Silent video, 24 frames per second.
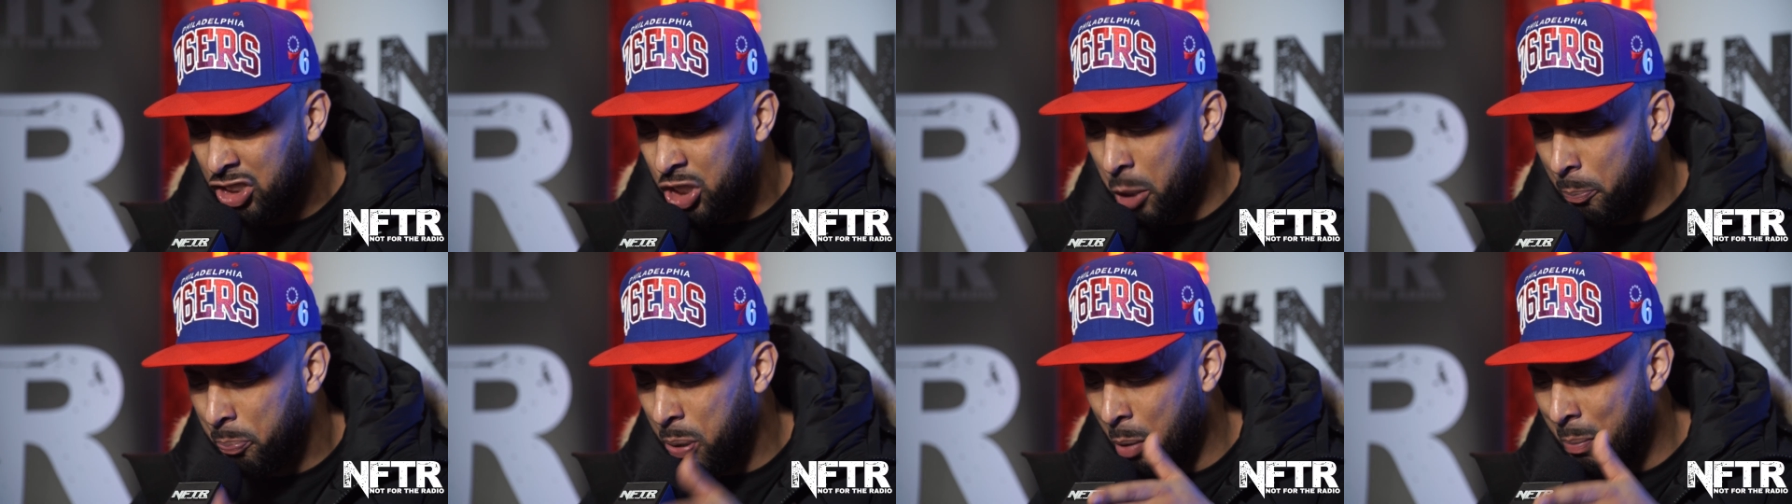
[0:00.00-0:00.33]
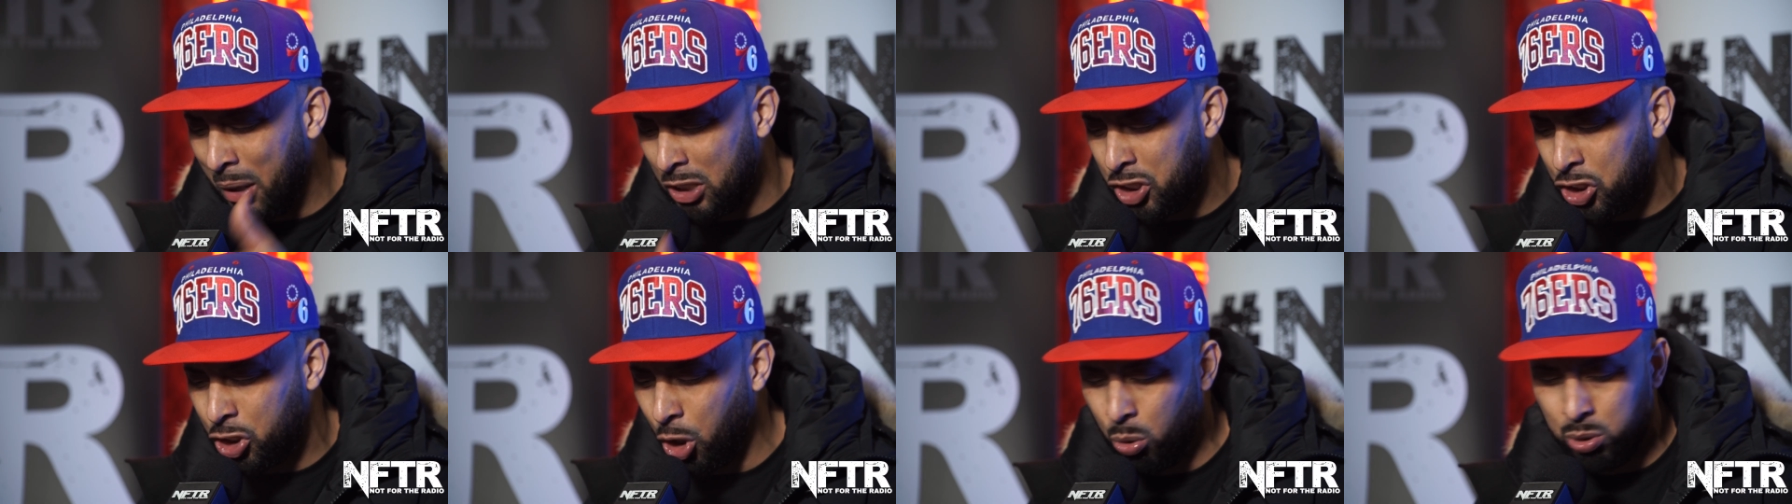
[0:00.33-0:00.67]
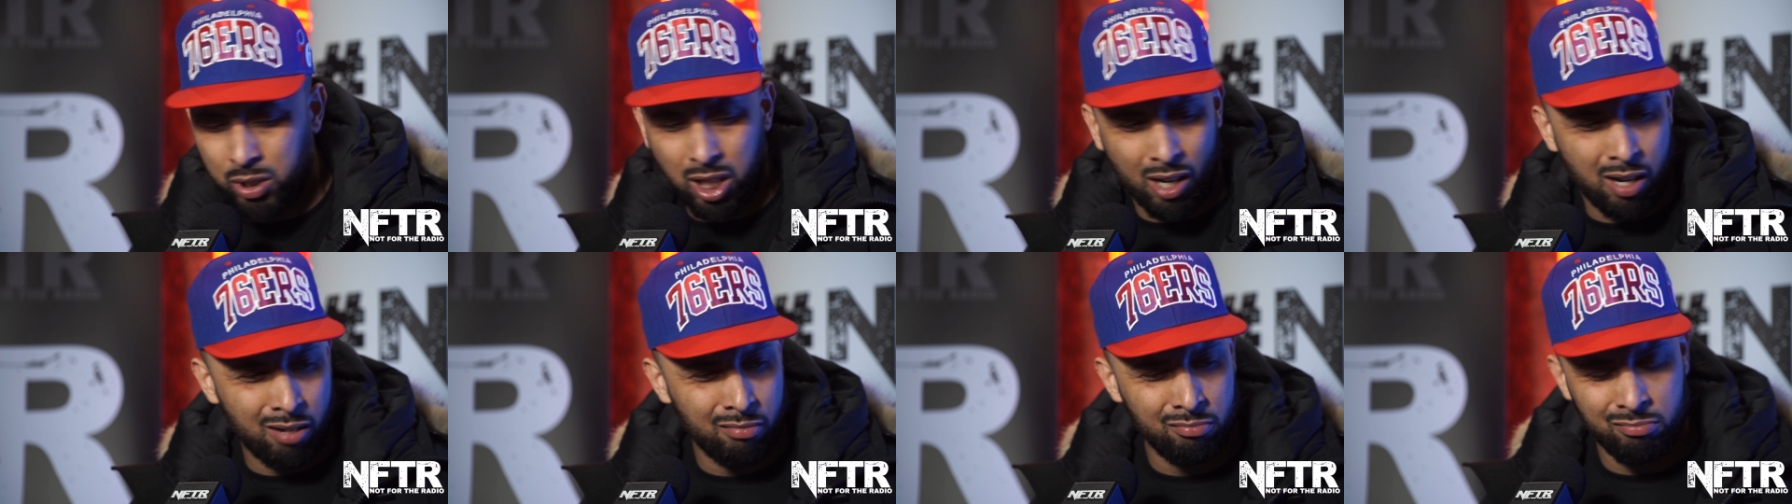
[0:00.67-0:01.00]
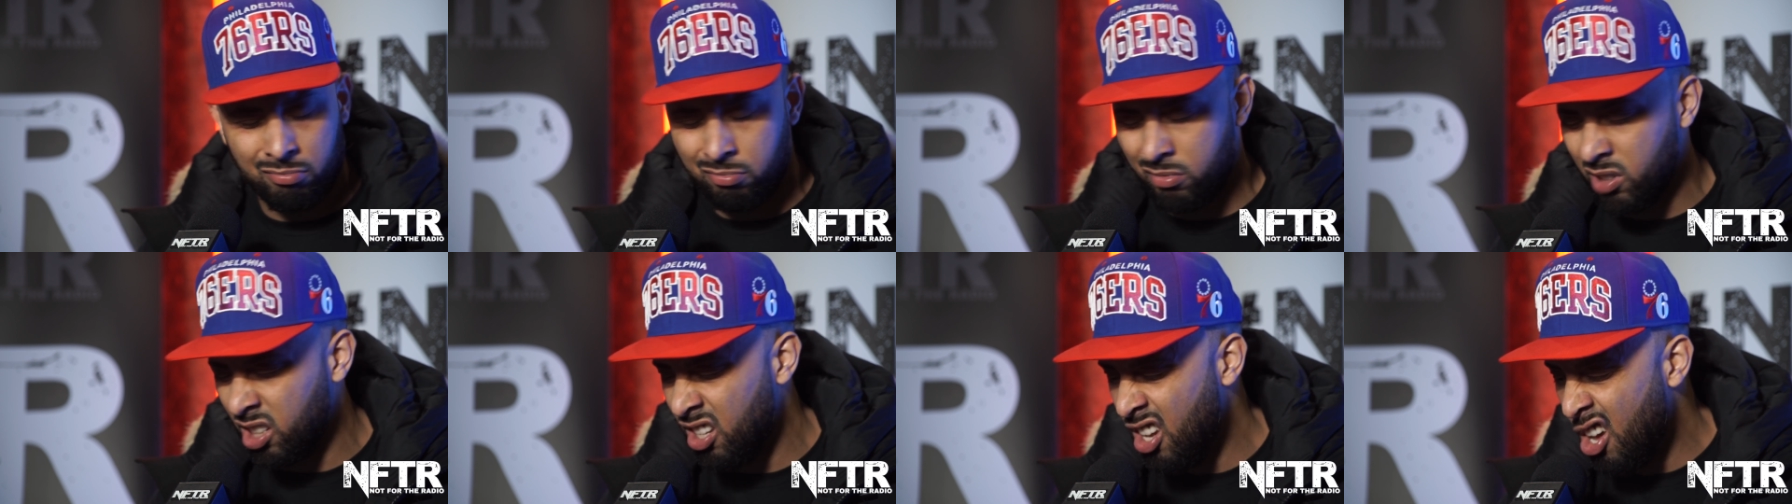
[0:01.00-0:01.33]
Chip on my shoulder.
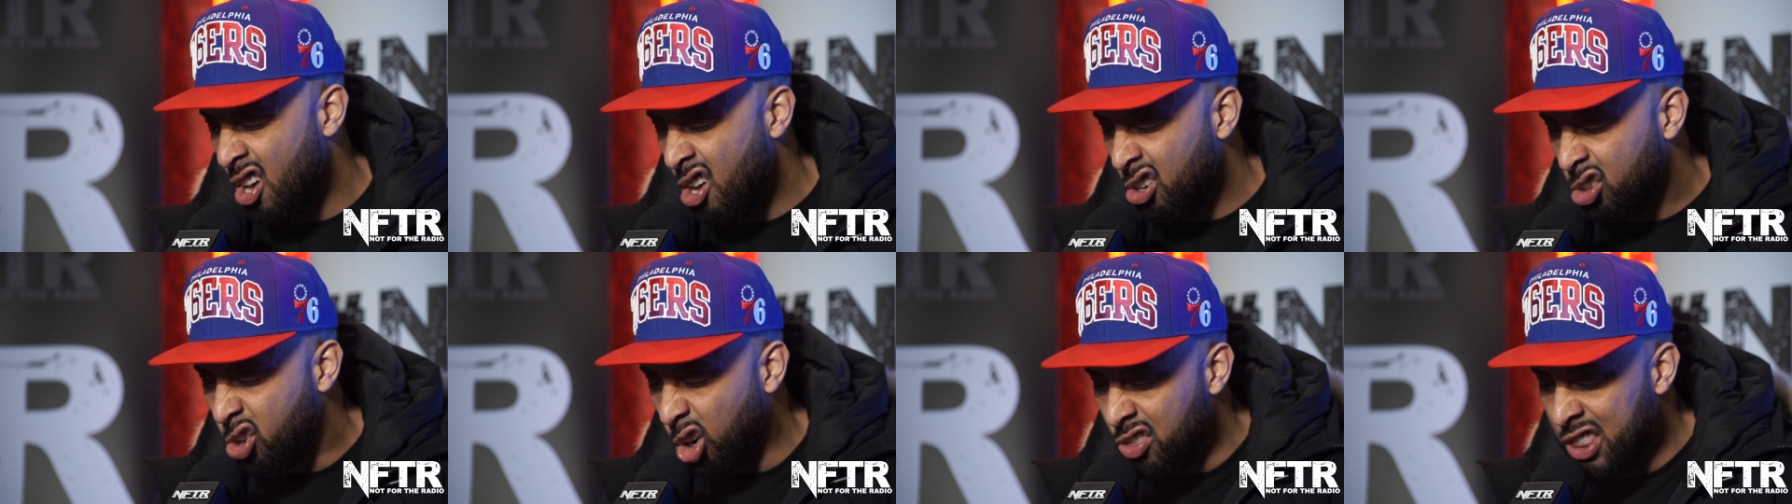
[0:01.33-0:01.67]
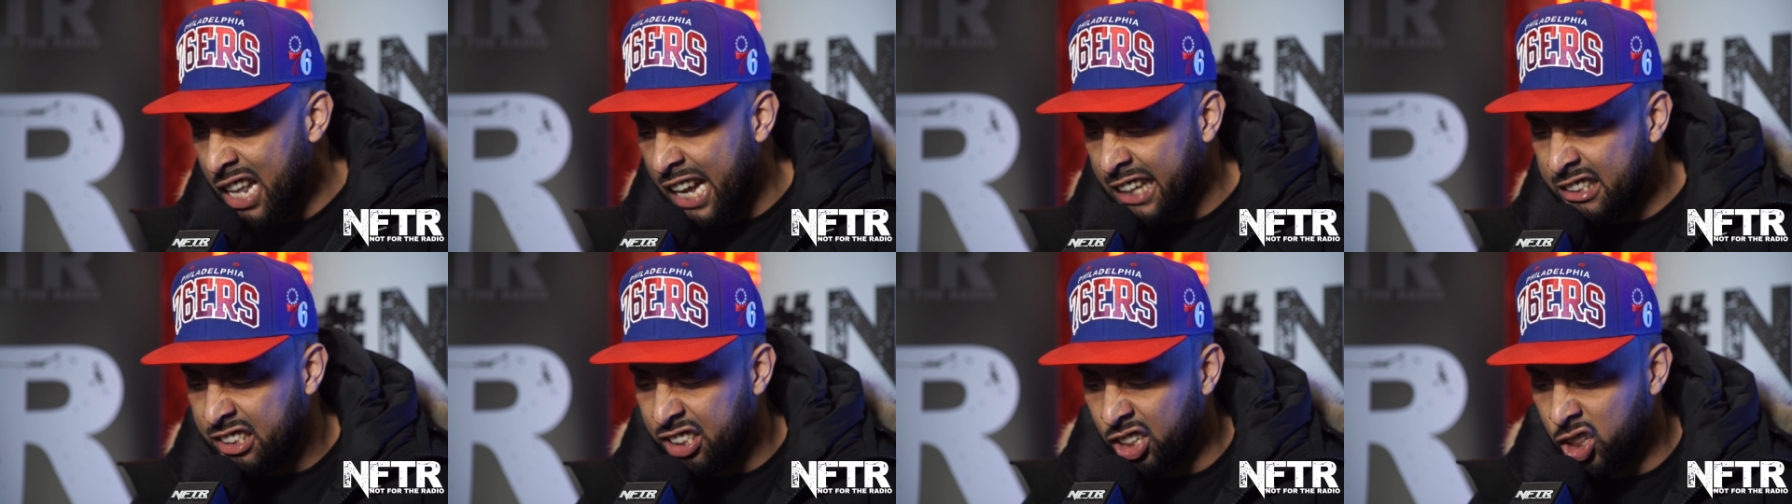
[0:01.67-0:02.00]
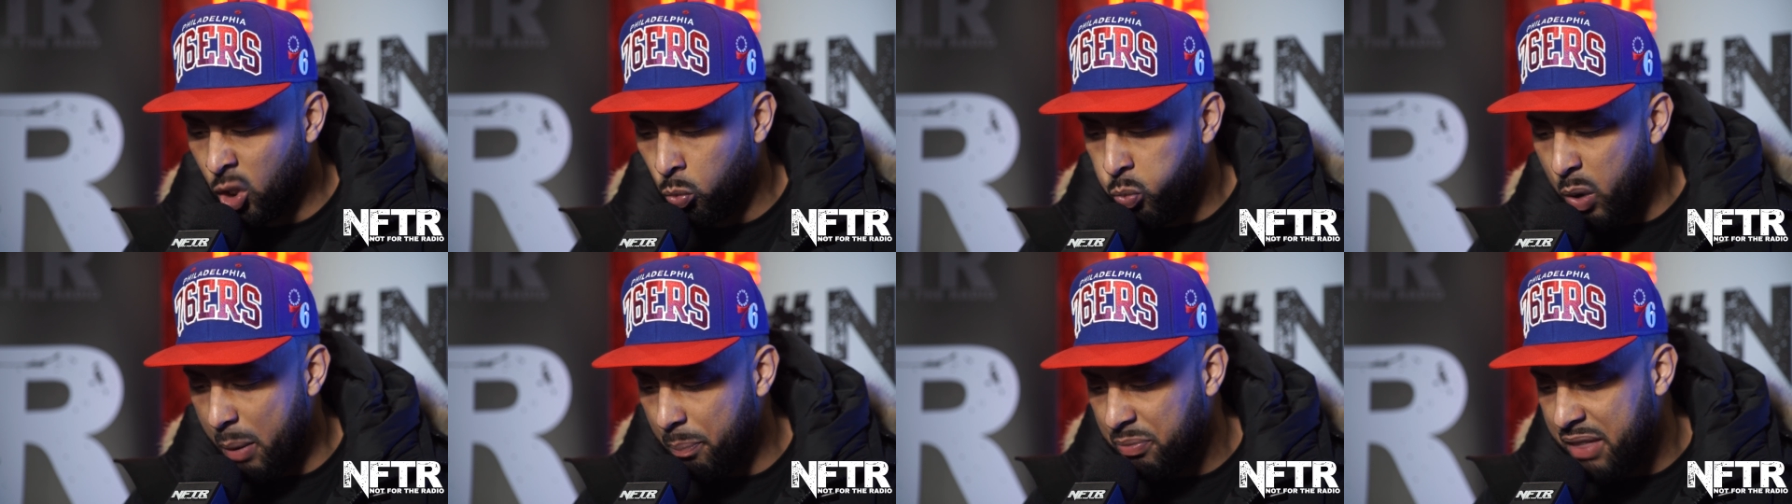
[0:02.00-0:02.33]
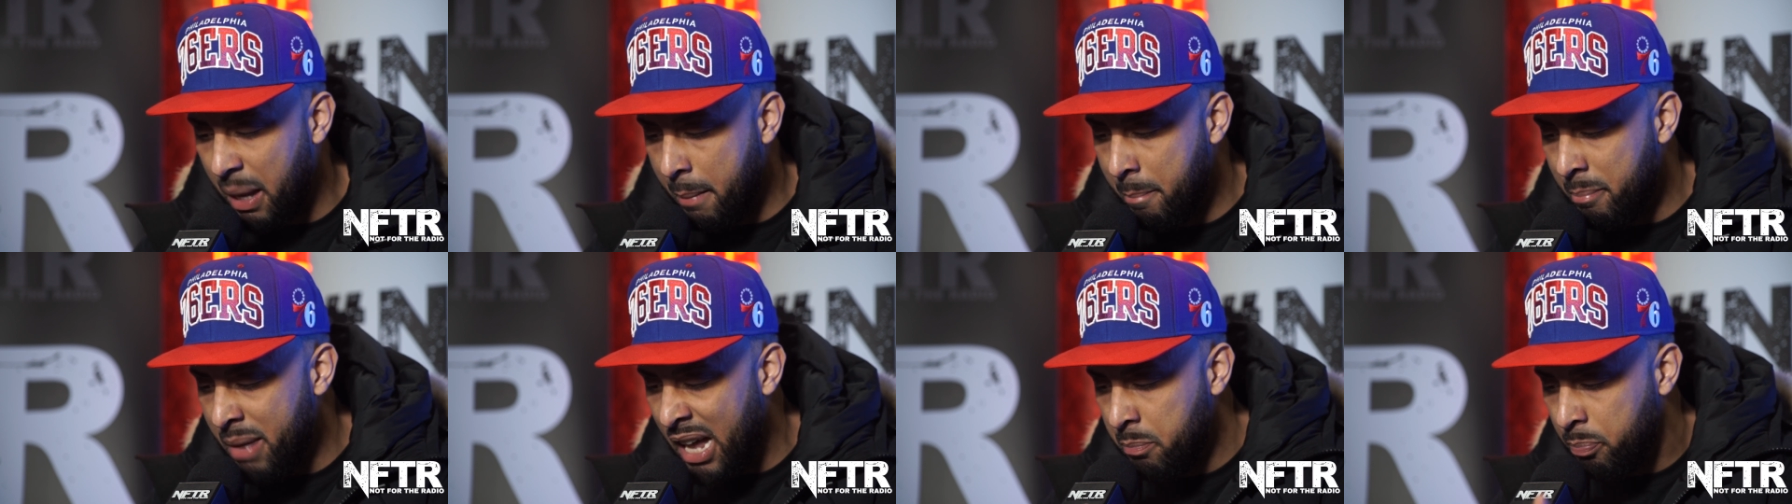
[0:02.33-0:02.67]
Got nines in the whip,
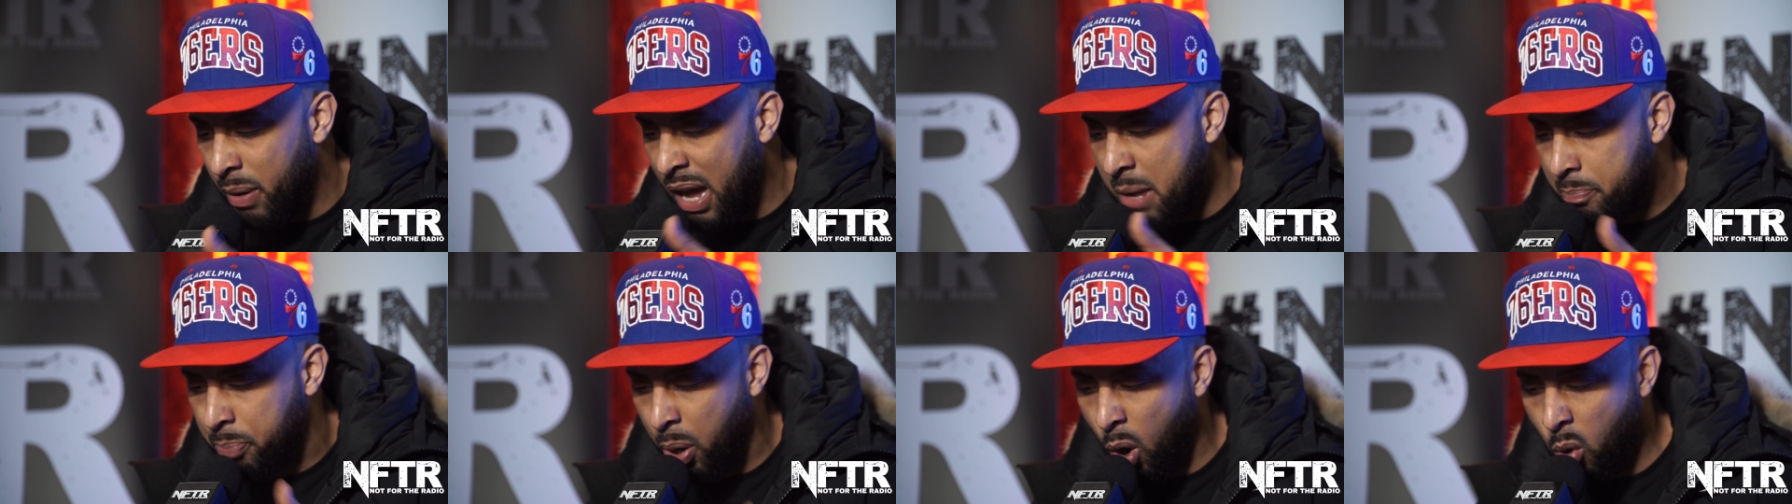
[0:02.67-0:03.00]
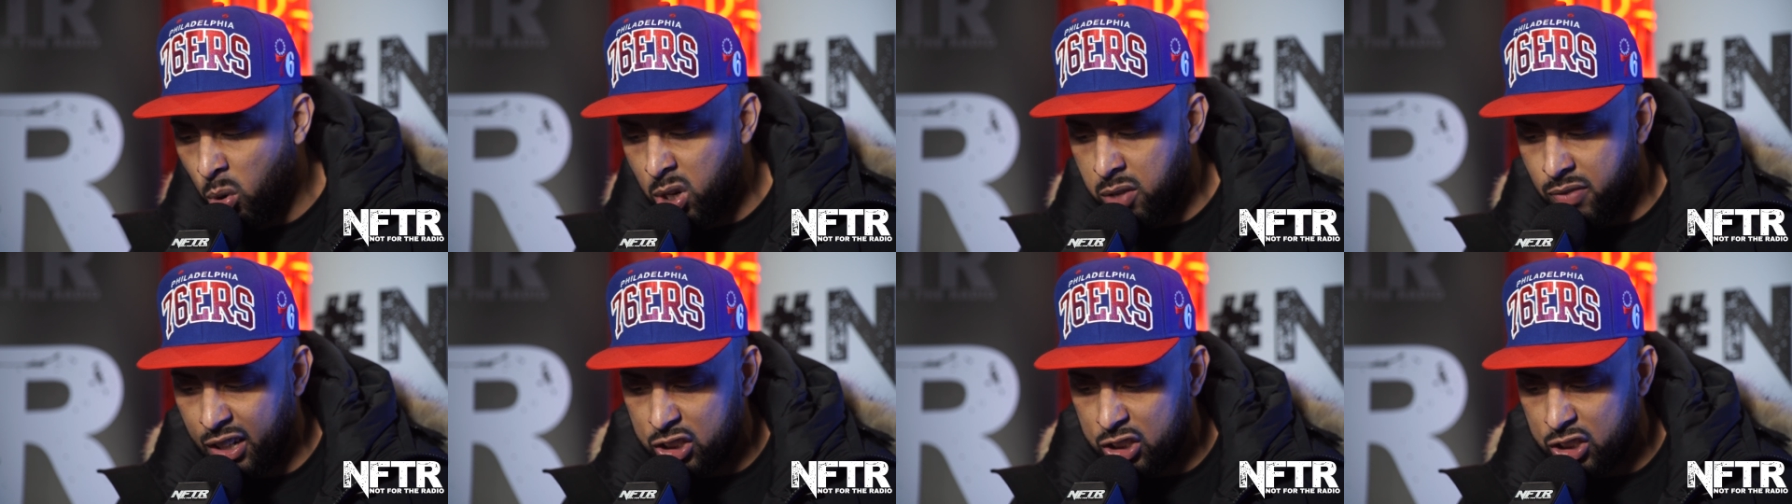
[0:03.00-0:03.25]
them man bipolar.